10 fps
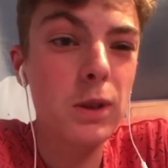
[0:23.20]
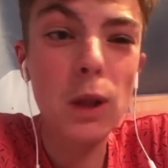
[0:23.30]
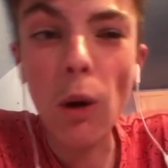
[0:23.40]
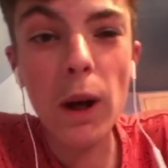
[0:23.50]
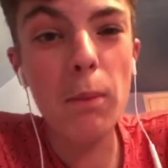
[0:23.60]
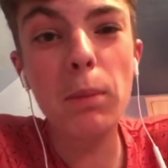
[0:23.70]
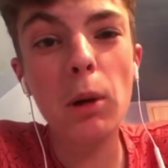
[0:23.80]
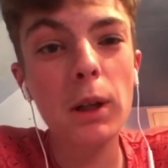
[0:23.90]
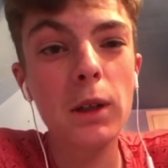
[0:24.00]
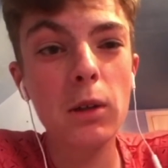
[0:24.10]

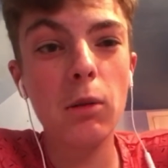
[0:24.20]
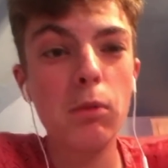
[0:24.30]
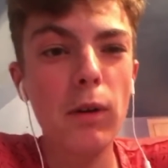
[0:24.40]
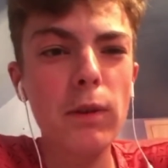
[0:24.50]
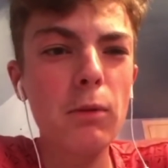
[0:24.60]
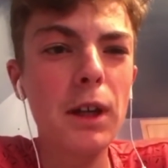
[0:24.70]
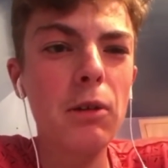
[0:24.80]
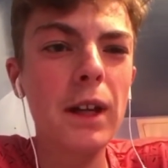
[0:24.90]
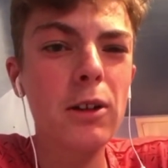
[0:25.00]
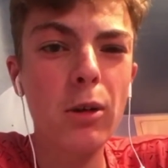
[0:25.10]
diabolical. I think we
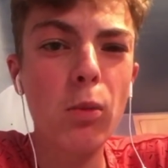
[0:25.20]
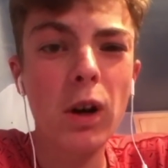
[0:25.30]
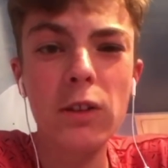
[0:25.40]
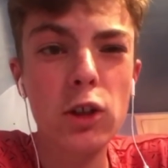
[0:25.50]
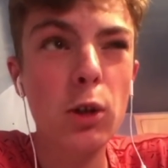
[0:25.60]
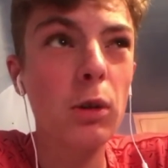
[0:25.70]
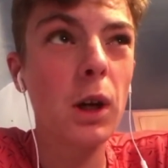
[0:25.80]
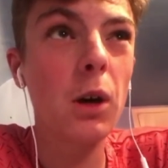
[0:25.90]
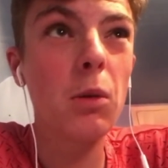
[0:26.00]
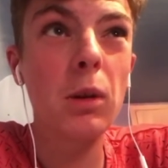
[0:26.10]
only had like one shot the
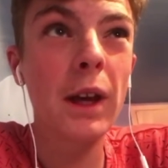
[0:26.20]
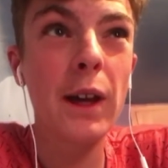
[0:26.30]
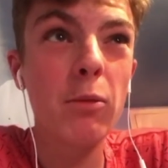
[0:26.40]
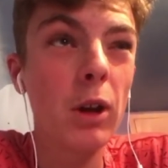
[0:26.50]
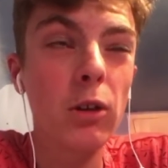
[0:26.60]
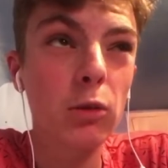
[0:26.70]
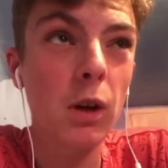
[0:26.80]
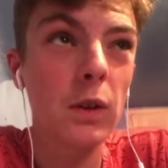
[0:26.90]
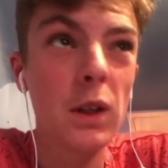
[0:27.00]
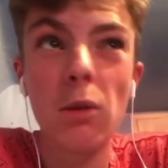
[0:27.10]
whole game. We lost
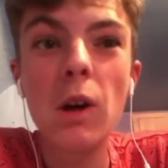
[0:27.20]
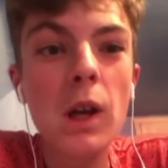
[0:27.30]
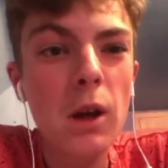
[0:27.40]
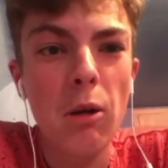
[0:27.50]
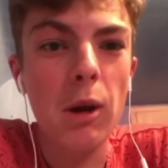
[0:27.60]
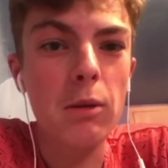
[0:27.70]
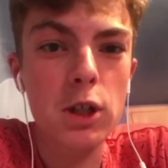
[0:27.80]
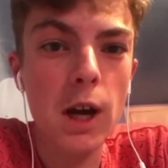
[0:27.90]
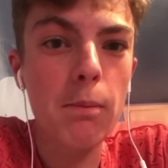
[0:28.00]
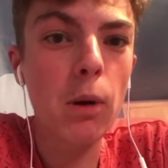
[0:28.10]
1-0. We were
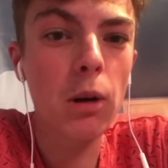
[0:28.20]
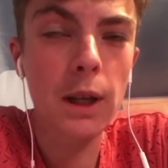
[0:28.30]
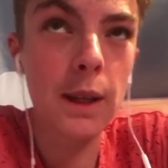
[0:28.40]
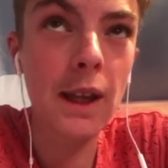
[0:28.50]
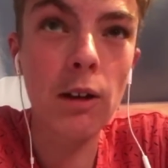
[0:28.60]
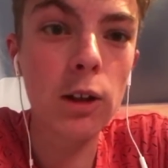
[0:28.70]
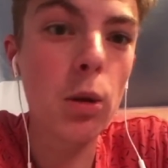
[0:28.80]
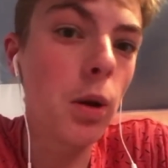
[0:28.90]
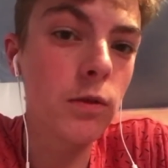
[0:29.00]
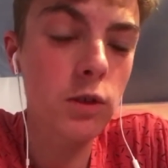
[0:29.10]
shambolic, and then I
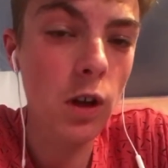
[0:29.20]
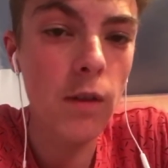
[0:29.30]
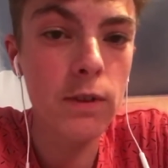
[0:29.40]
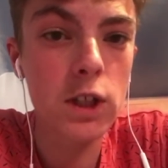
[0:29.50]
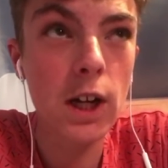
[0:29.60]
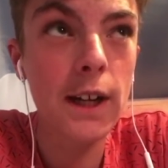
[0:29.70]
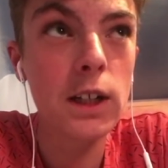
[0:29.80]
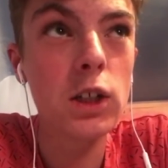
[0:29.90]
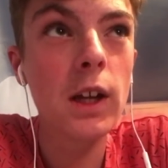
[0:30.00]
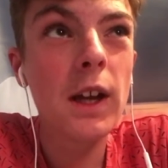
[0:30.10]
knew it was time for
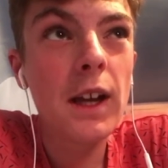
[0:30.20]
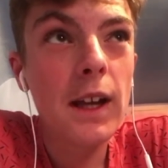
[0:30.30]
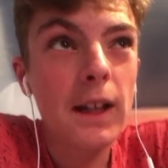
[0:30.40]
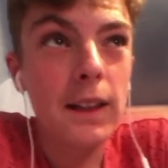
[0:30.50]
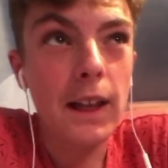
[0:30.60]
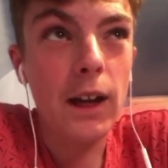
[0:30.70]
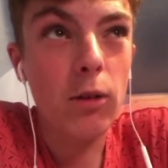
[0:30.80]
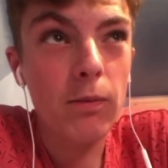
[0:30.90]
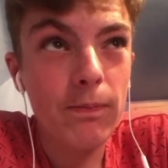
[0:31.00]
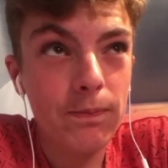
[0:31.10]
change.
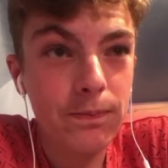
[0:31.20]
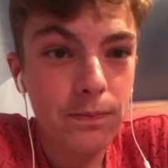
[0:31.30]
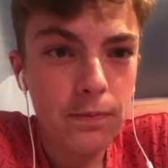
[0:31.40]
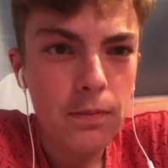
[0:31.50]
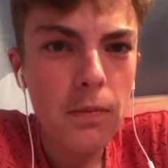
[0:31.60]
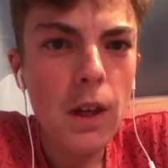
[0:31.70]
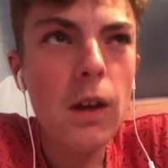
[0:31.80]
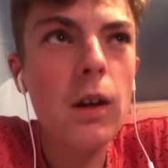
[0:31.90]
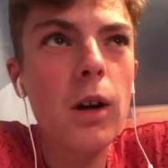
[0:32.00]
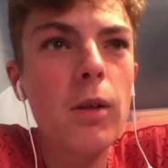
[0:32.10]
Now,
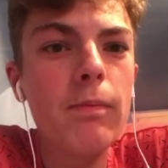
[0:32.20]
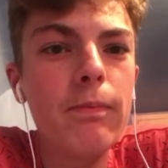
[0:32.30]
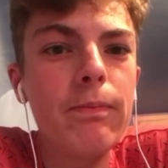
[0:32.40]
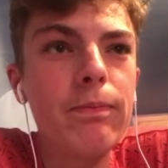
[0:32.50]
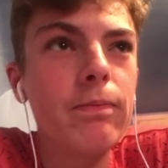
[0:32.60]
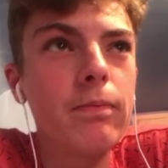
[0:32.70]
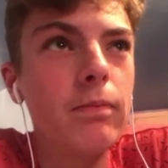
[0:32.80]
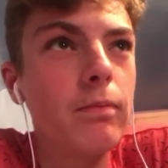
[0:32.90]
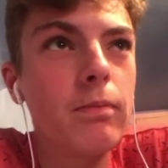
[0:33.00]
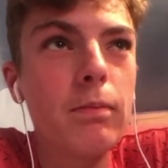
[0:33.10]

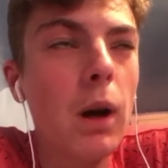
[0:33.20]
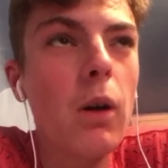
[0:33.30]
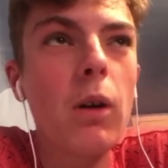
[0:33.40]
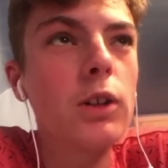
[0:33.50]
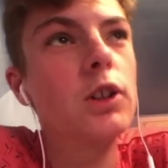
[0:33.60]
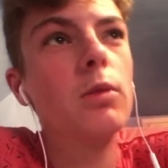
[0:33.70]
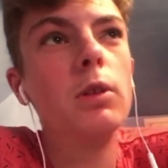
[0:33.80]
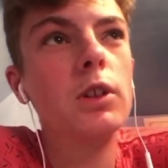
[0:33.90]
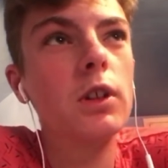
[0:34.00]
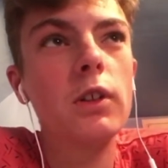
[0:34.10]
Pardew
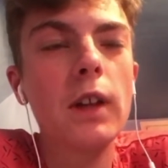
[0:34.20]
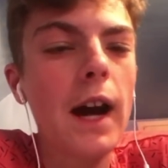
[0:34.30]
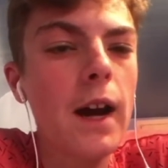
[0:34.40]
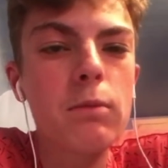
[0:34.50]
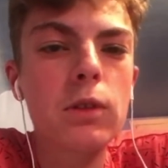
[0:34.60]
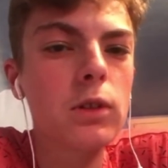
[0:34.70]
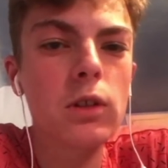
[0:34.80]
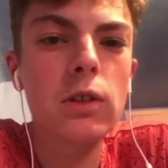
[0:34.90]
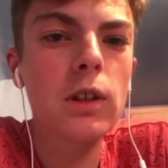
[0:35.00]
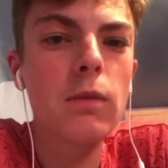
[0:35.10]
was just apps.
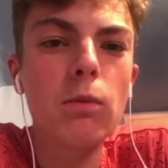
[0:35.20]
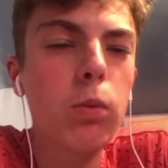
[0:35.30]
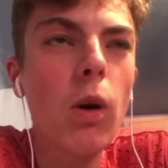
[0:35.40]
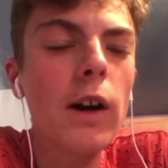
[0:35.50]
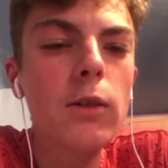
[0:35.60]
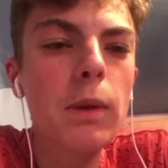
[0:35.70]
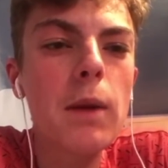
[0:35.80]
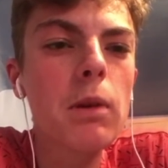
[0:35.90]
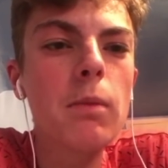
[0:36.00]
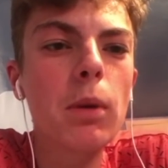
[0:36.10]
Just why do
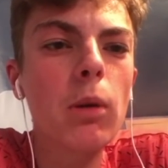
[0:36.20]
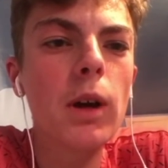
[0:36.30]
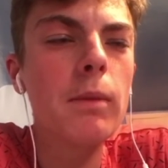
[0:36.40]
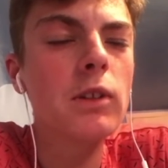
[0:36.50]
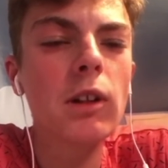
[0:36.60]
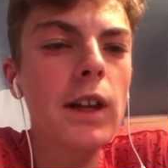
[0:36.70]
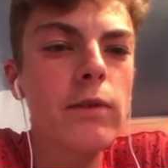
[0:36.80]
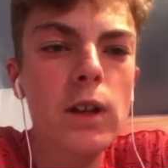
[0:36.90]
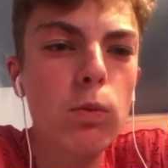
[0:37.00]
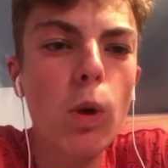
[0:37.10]
people employ him? He's only
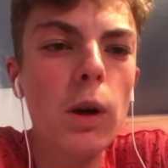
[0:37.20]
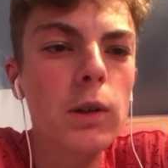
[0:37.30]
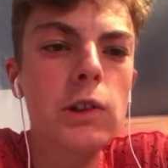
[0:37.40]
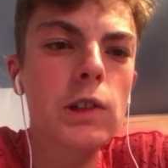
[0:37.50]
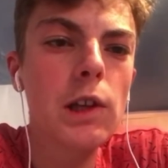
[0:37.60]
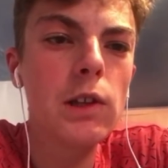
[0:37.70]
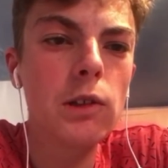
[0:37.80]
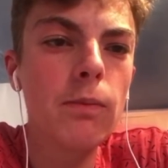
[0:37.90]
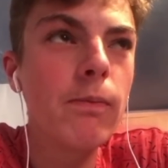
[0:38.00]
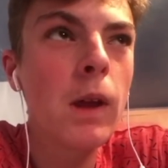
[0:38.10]
ever had one good
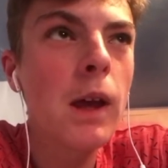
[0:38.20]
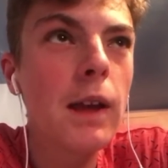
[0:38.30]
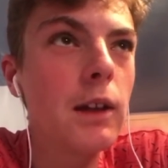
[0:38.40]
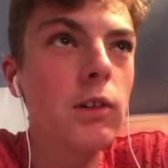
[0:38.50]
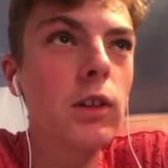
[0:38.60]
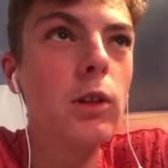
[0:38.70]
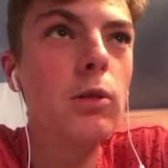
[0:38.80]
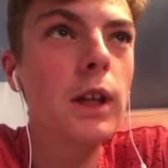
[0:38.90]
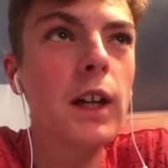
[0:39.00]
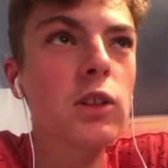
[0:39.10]
season. That was at
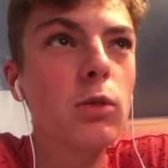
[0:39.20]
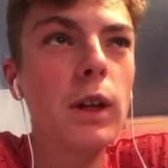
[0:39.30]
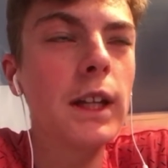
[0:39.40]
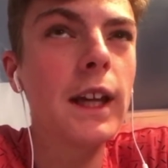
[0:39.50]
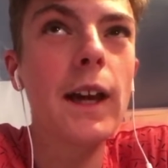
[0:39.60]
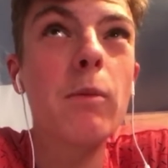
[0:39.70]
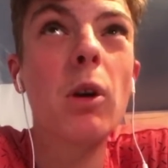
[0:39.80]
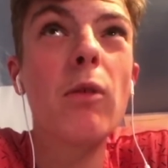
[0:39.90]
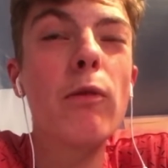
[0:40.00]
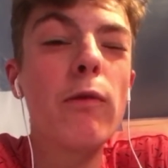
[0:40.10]
Newcastle when he came
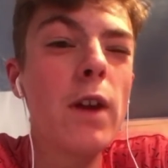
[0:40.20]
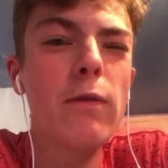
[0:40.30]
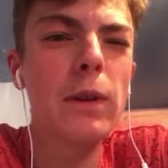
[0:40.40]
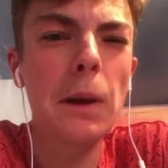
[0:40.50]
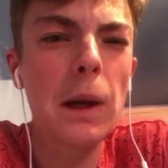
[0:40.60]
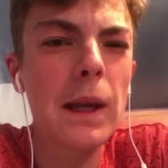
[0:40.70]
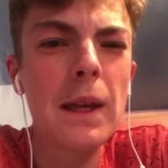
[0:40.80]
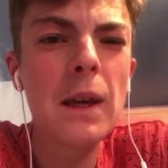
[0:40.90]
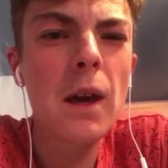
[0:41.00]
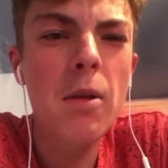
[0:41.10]
like fifth in the
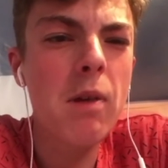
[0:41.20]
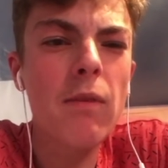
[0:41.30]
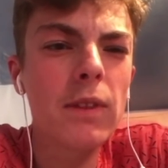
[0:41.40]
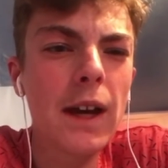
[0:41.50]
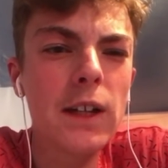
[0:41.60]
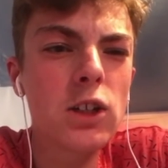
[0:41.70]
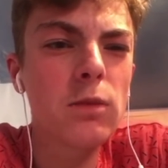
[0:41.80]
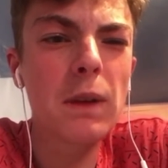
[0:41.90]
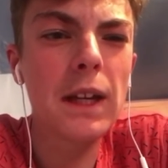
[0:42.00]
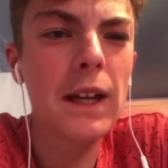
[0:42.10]
league. But other than that, he's
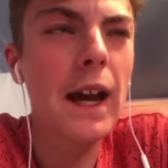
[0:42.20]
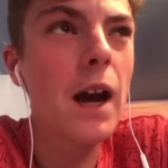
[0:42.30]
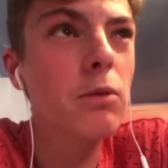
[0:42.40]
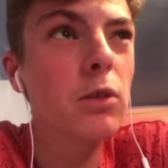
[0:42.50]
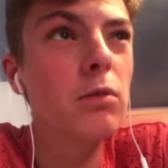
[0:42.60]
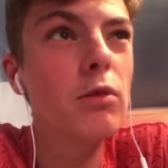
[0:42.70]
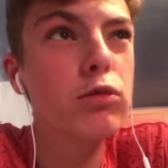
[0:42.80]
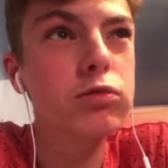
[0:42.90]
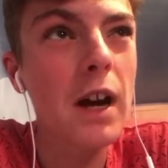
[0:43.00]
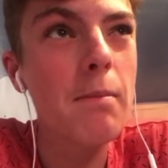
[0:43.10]
just been an absolute
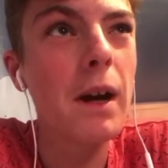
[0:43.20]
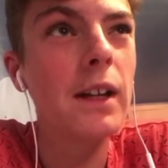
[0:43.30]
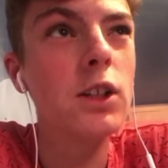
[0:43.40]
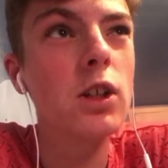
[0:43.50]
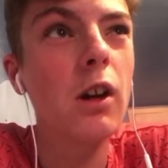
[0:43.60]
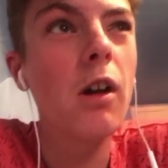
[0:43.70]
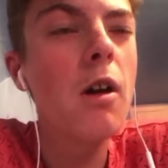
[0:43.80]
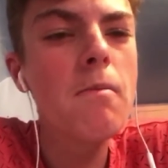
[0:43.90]
crap manager.